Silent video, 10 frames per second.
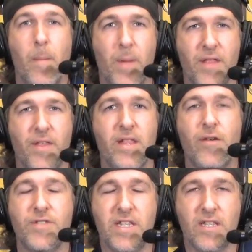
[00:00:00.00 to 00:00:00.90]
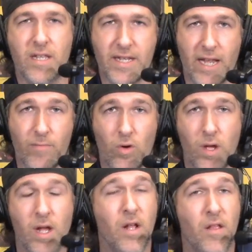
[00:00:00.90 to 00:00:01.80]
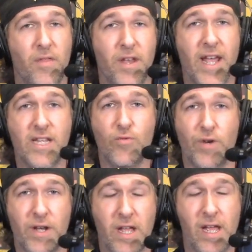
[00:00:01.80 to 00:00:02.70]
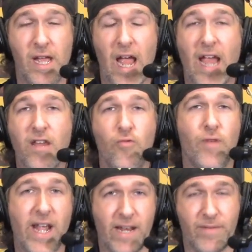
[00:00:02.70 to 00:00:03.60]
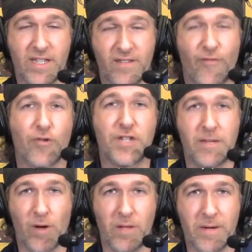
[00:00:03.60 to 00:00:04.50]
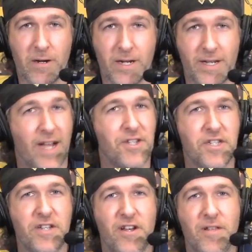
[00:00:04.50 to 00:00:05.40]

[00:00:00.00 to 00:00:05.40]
But I think that one's easily attainable. Mm-hmm. The next one, a unanimous first team All American. Not just an All